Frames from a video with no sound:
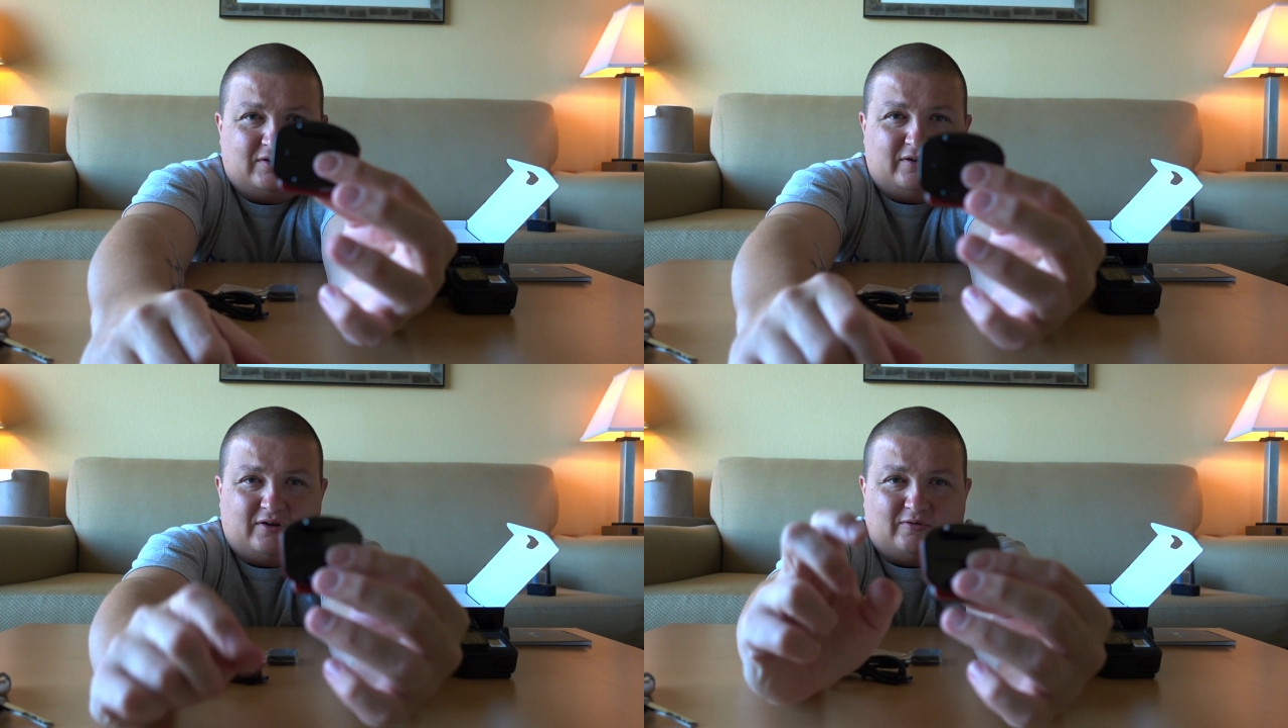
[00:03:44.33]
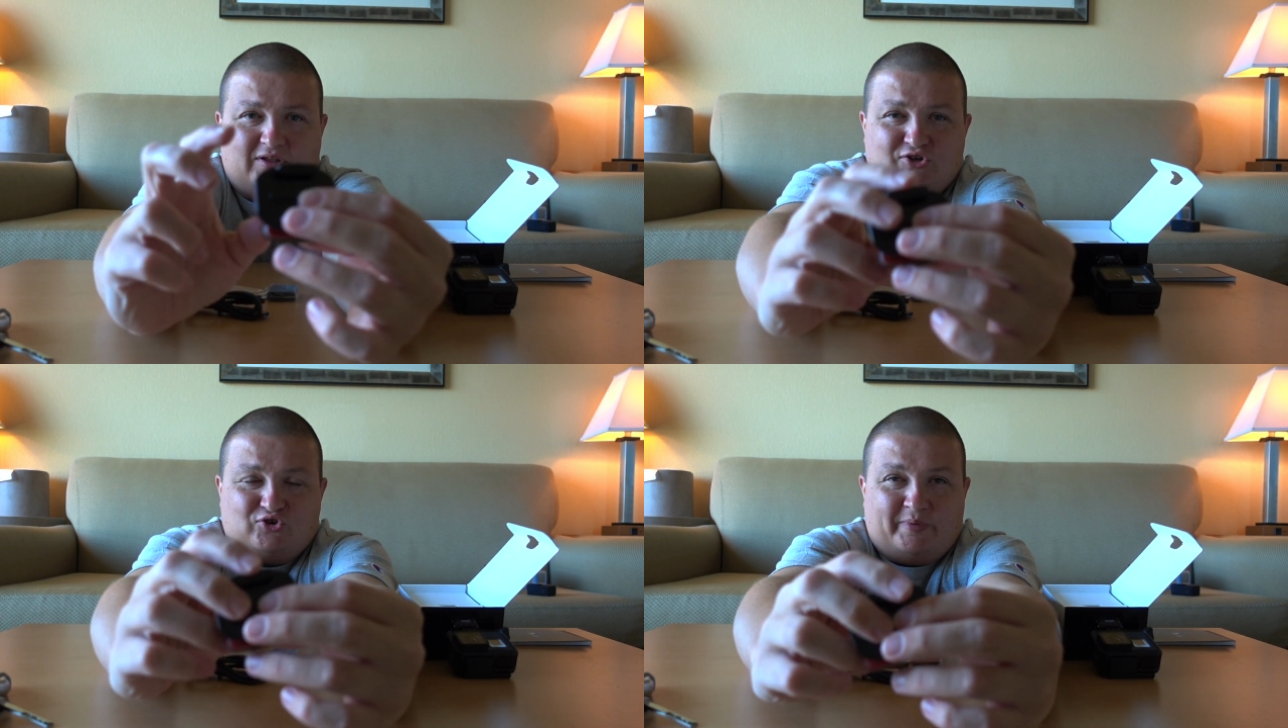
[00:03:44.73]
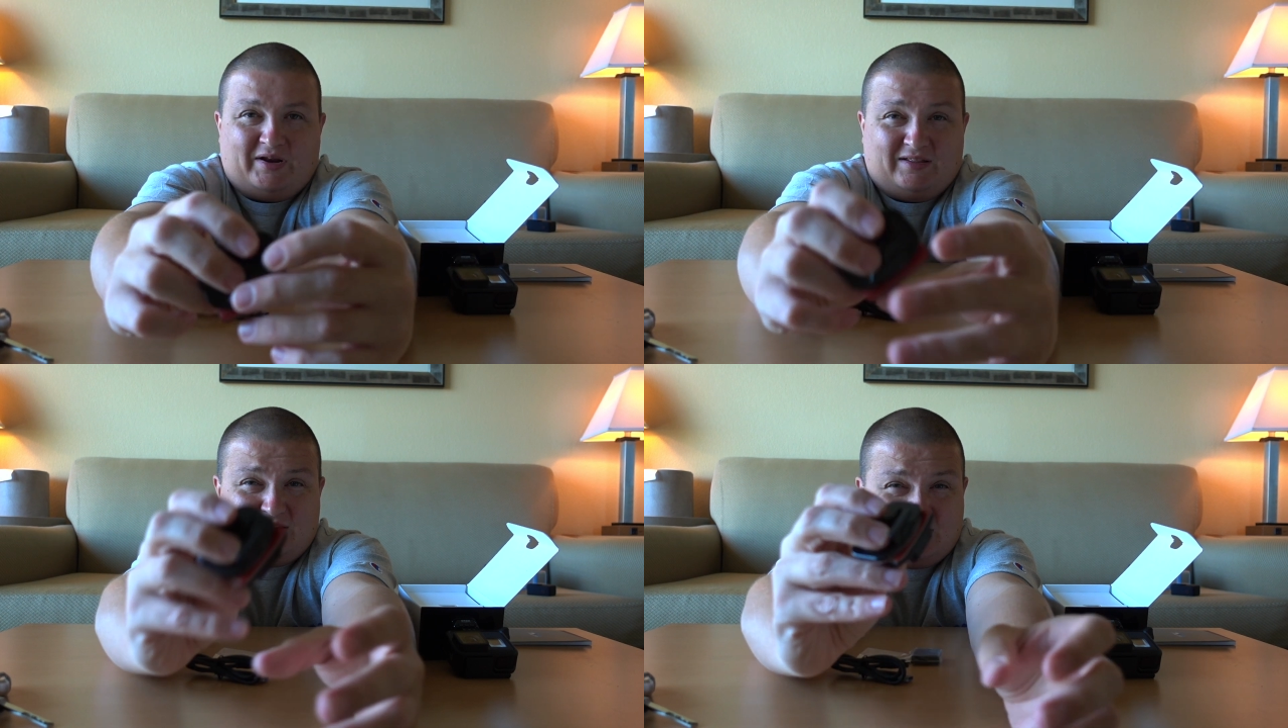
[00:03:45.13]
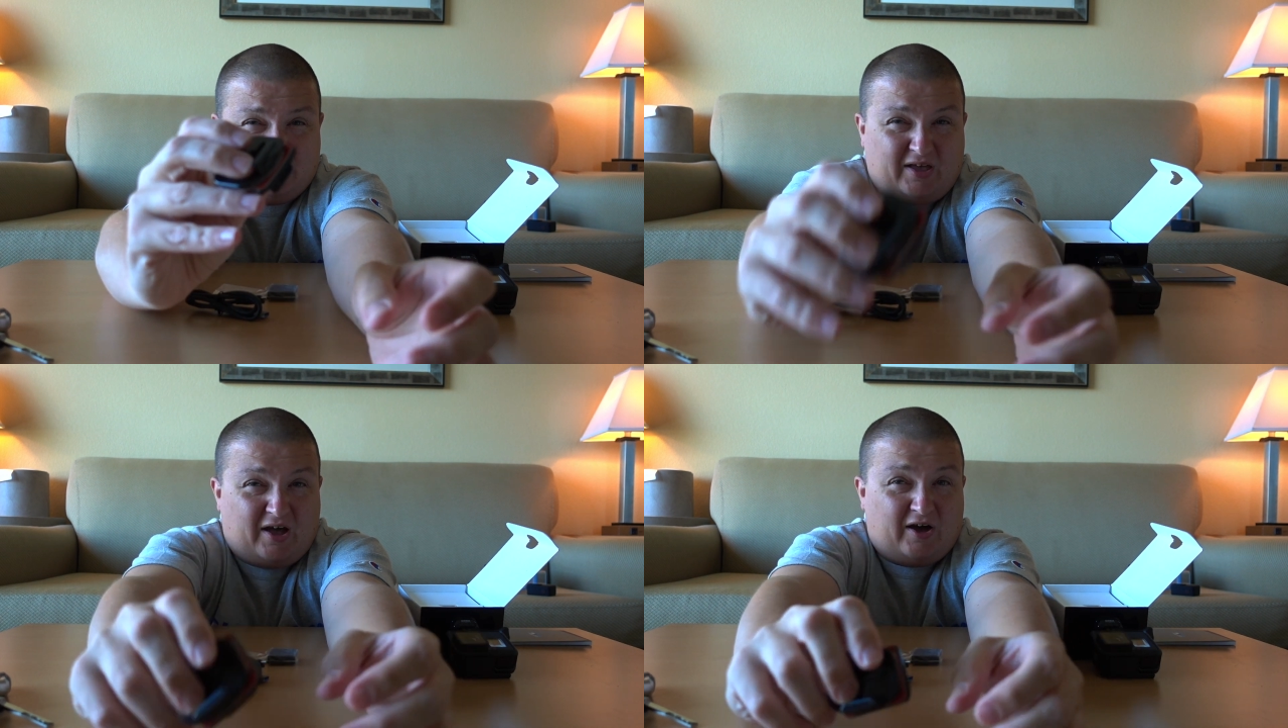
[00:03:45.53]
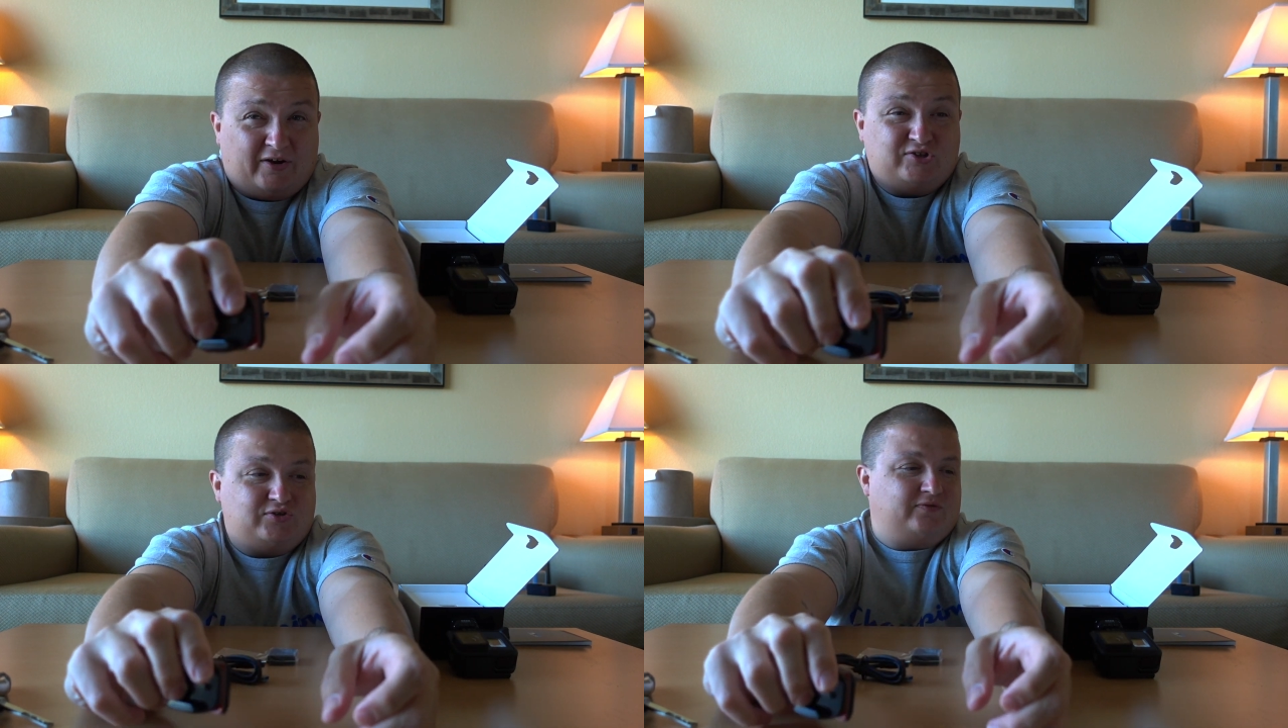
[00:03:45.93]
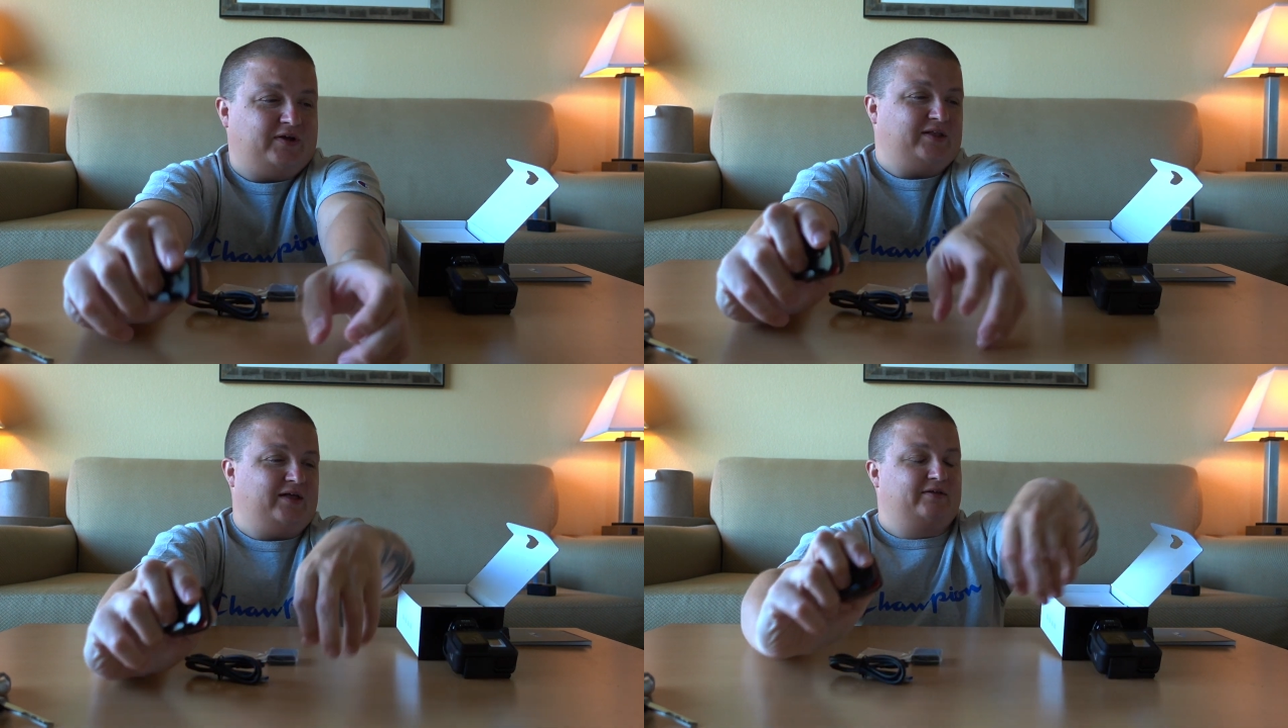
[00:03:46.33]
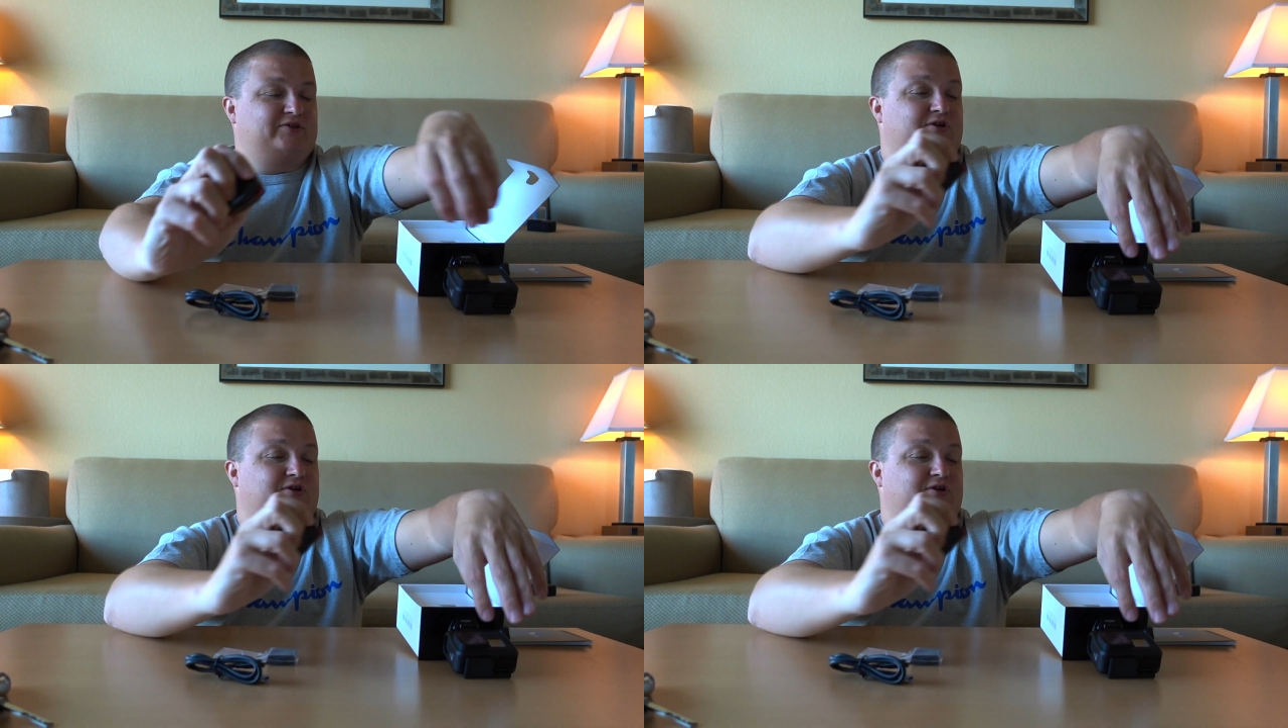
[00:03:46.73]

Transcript: You know, these come in handy in the car and stuff like that.